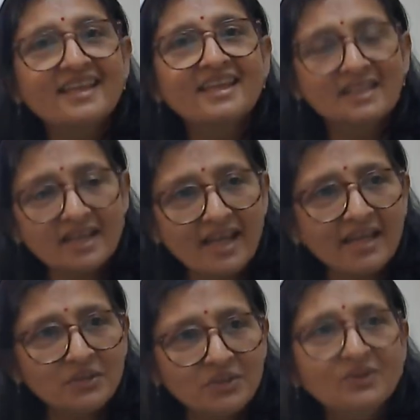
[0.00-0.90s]
in the
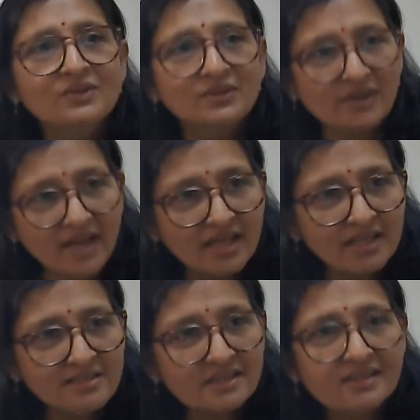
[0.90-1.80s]
nano
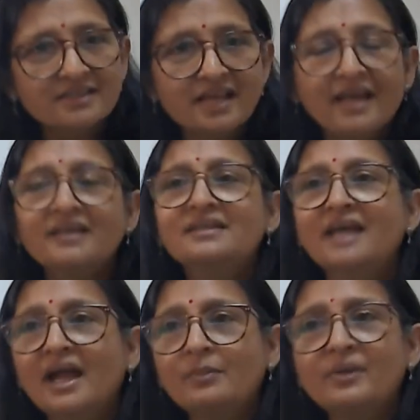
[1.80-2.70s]
range, then
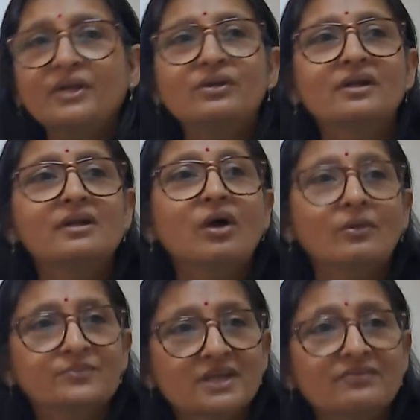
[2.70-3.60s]
that particular
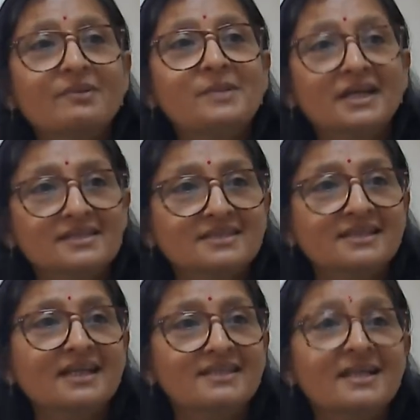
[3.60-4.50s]
object will be
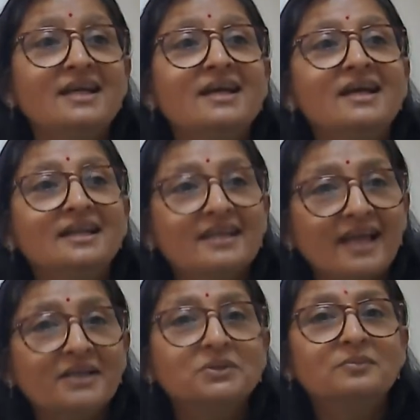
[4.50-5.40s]
considered as a
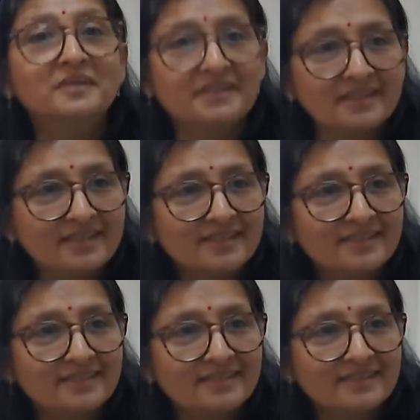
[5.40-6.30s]
nanomaterial.
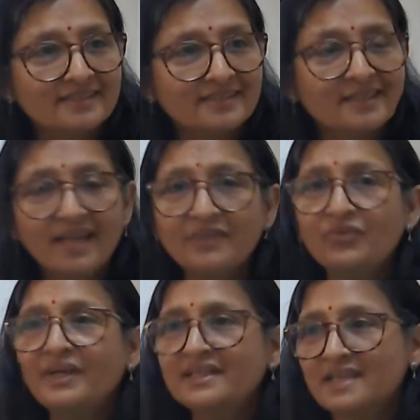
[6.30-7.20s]
Like
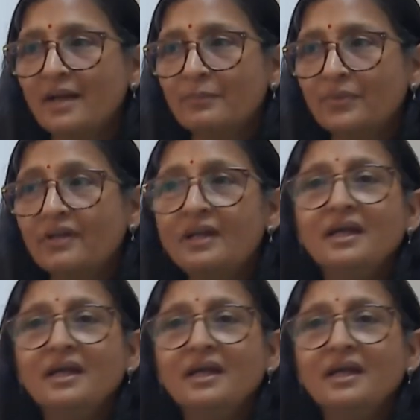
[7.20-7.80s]
for example,